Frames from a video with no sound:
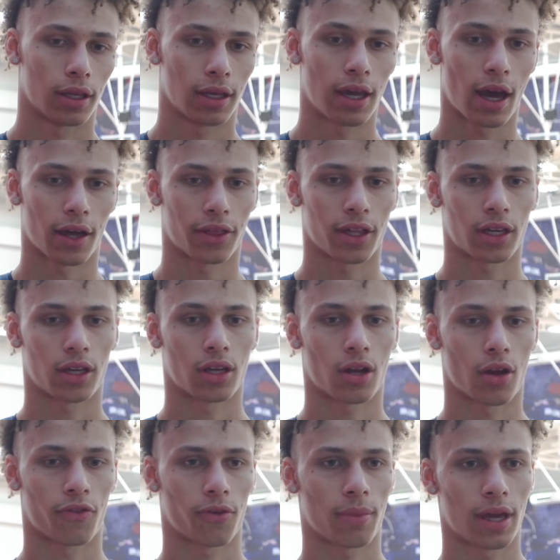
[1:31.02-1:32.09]
Yeah, I think, you
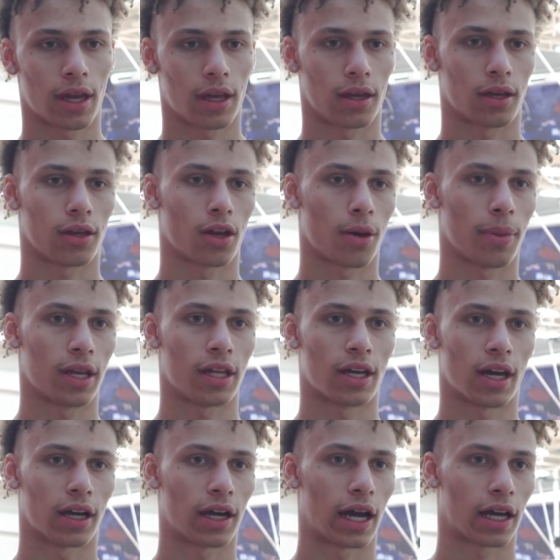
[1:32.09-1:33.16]
know, for me, you know, being a
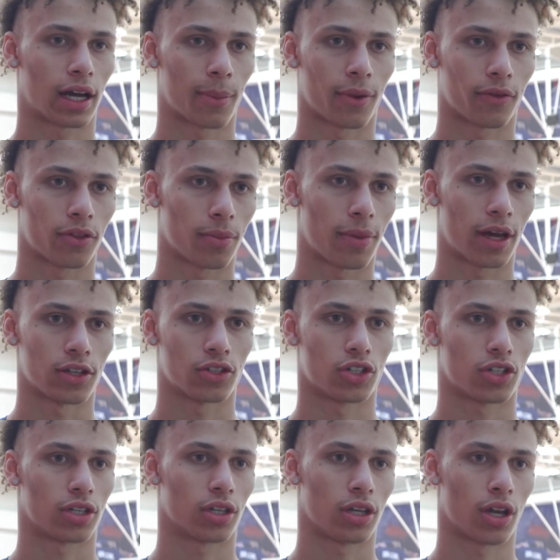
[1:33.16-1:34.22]
young guy coming off the
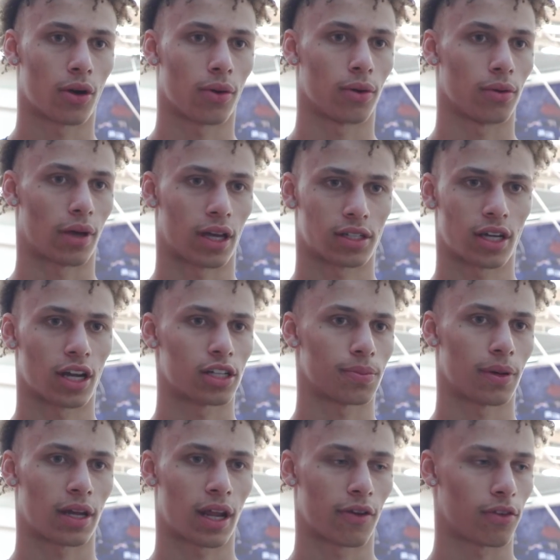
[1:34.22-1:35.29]
bench, you know, I started
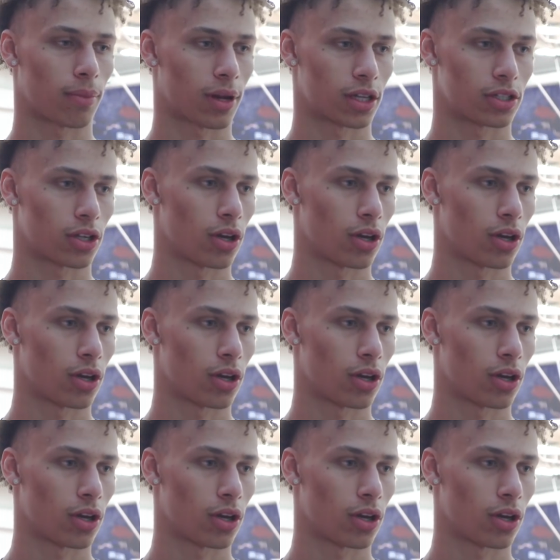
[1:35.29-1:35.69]
playing heavy minutes.